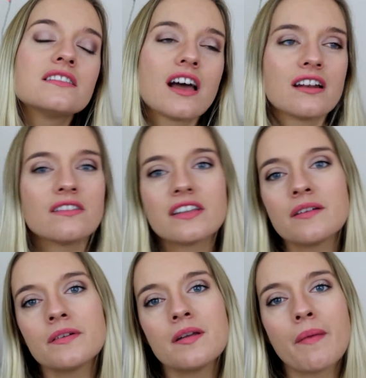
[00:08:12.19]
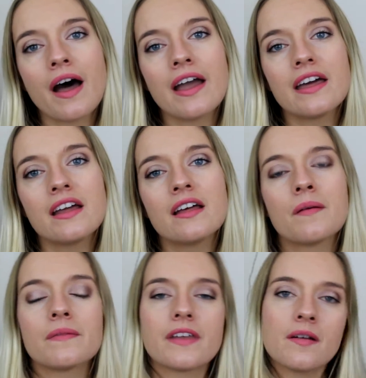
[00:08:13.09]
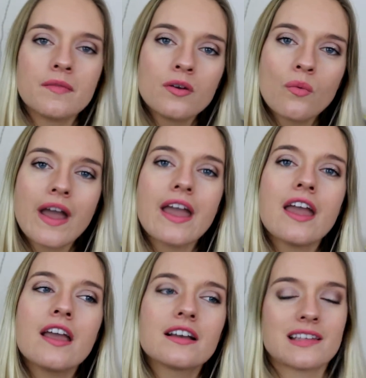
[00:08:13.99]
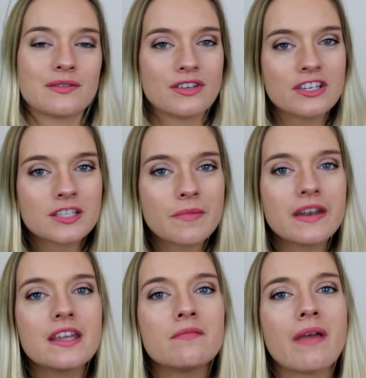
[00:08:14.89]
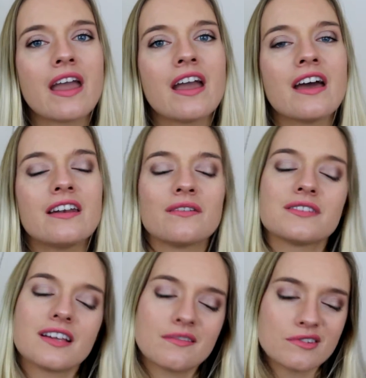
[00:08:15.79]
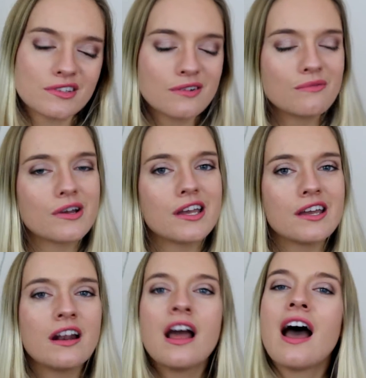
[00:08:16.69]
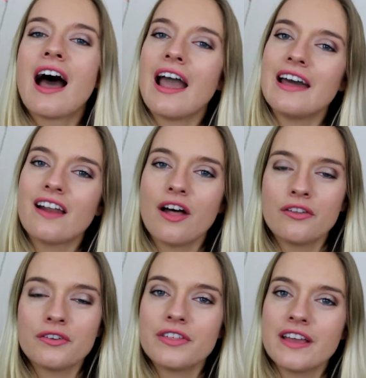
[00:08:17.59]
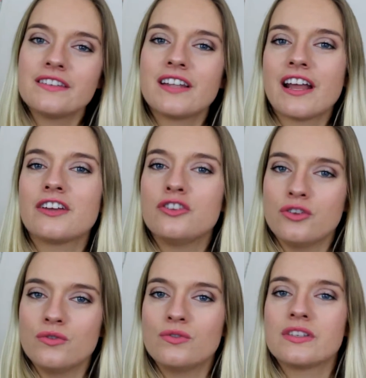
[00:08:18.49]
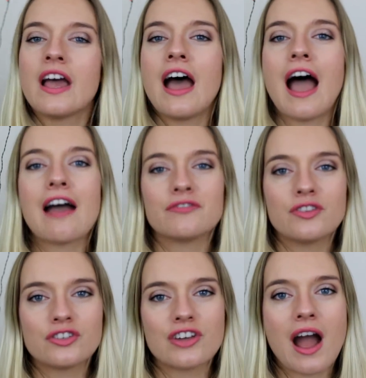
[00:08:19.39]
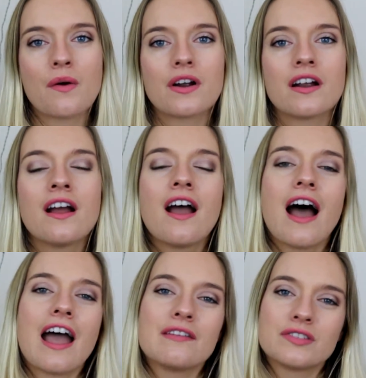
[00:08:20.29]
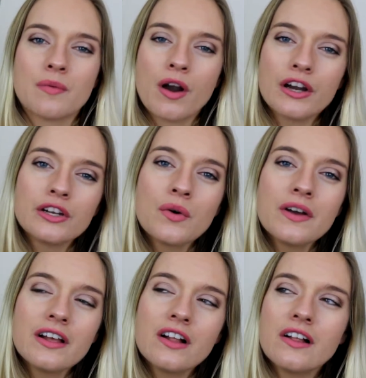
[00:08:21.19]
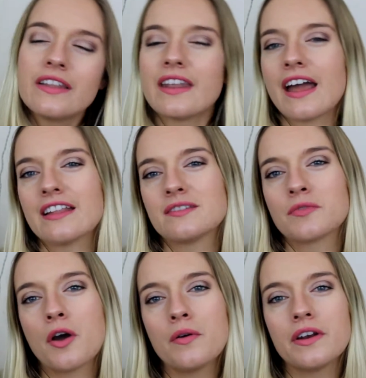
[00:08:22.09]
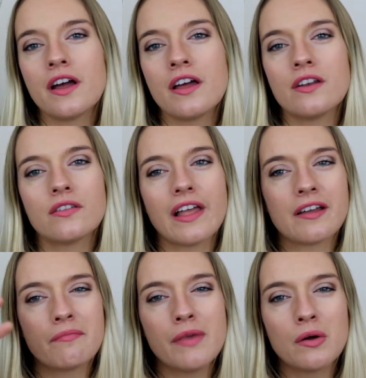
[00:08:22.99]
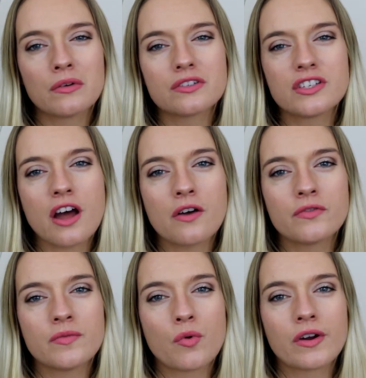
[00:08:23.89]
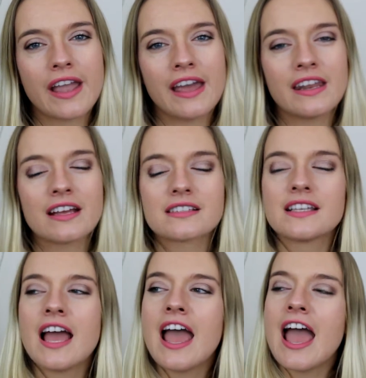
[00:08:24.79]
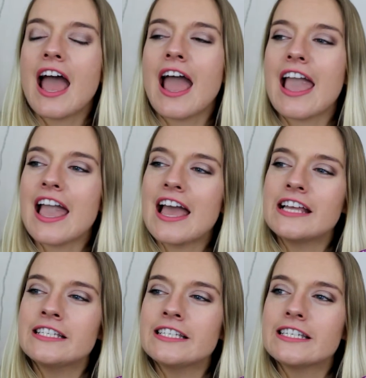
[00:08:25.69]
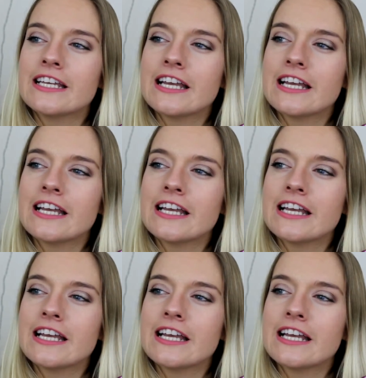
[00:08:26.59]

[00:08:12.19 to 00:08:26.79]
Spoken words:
I don't think I'm gonna buy it, I don't think I'm gonna wait, because I was on a spending ban, and I was like, I'm just gonna wait. I had other things that I could use after the shower. I had some argan oil, and then I had some coconut like milk stuff from Organics, and